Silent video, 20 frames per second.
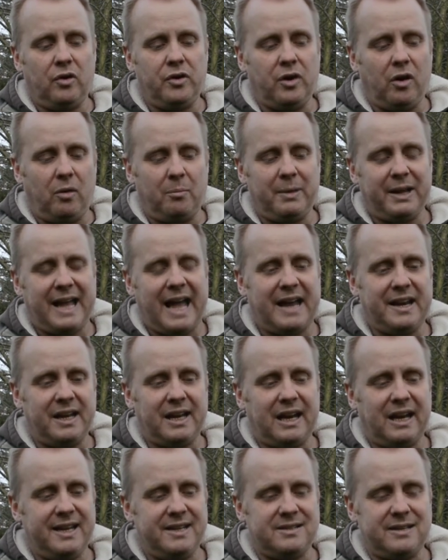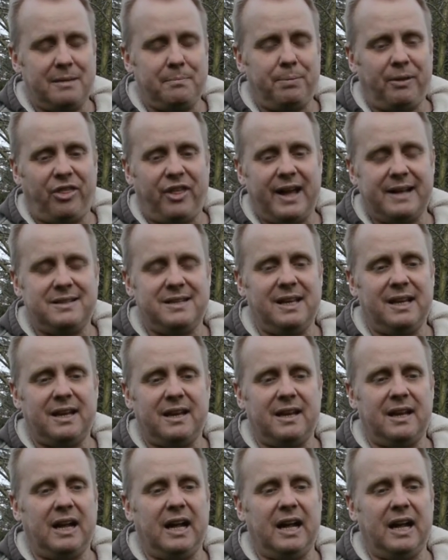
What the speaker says: not mechanically sympathetic,